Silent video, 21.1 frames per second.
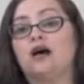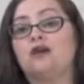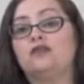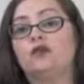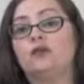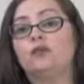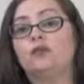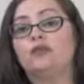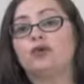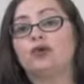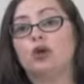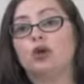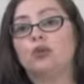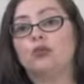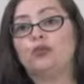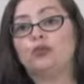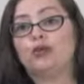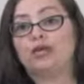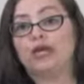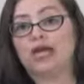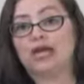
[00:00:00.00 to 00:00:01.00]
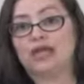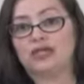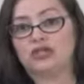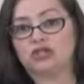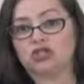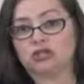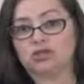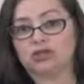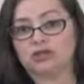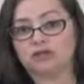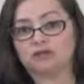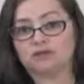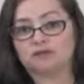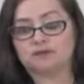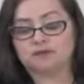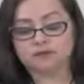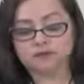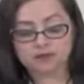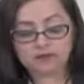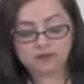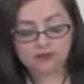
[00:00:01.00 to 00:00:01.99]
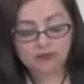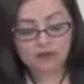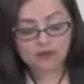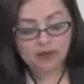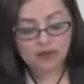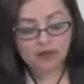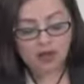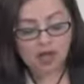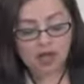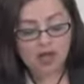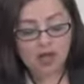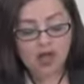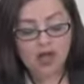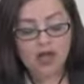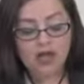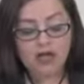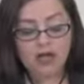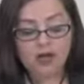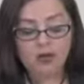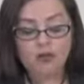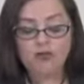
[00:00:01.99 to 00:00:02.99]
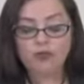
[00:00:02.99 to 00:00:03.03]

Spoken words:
of appropriation. Now,